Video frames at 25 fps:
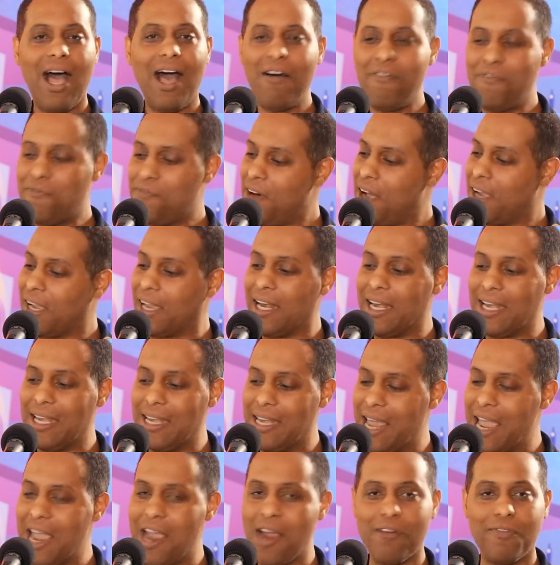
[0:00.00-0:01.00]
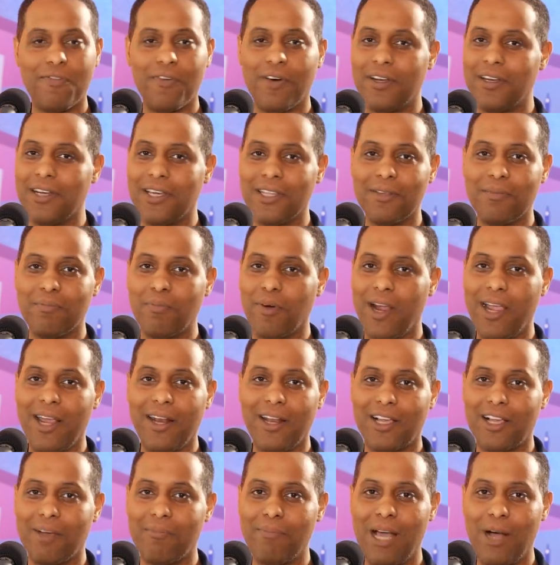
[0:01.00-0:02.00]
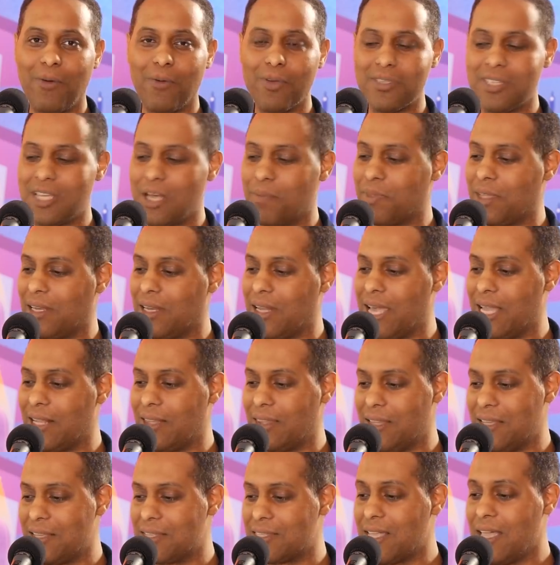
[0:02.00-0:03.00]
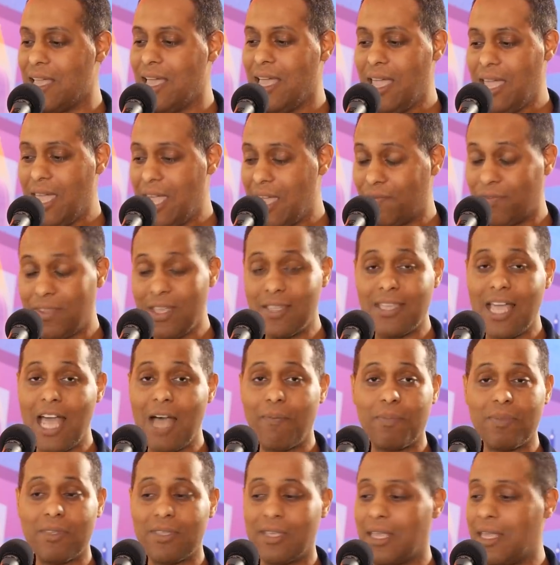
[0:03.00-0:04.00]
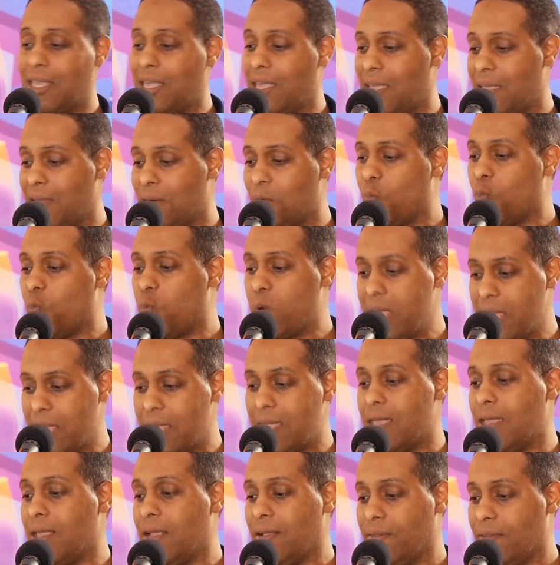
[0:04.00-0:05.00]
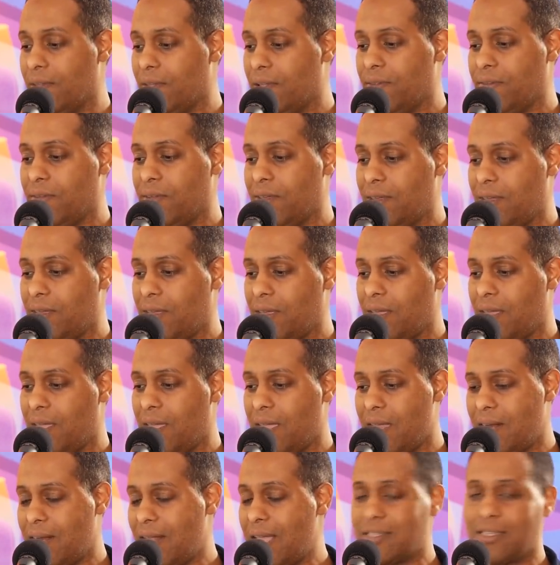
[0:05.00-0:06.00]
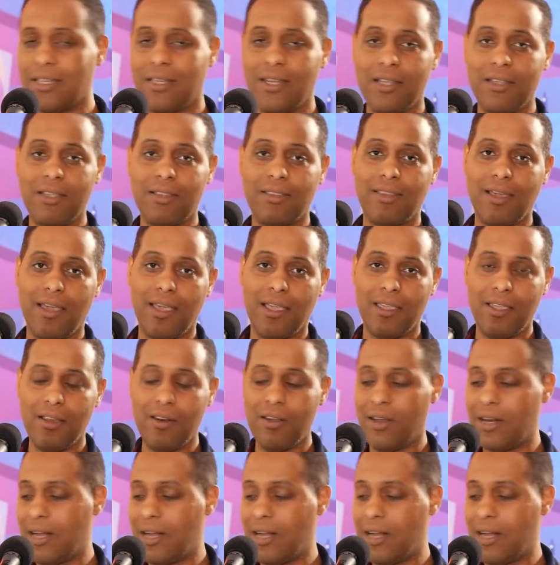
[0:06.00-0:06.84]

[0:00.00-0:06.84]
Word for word: fucking dare for another brand to come out with something like this. If this happens again, and that's another thing. And